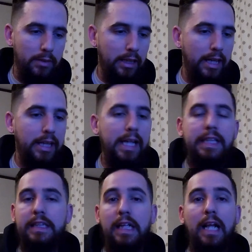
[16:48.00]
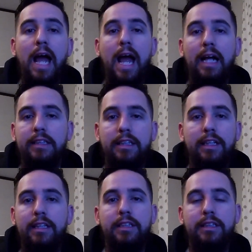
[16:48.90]
It needs to last. It
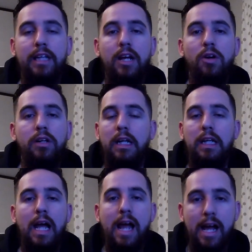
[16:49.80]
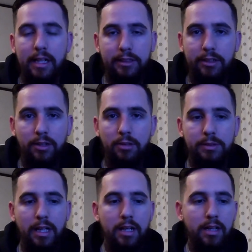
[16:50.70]
needs to stay on and last. You know what I'm
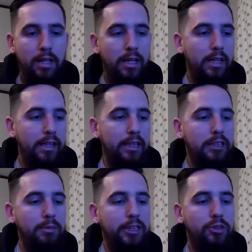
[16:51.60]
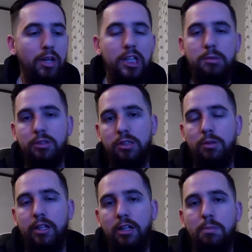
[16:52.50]
saying? It needs to be stretchable so
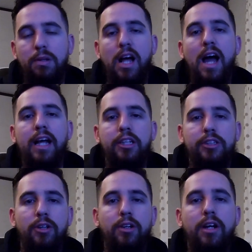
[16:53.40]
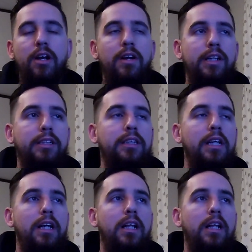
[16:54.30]
we can apply it in certain areas.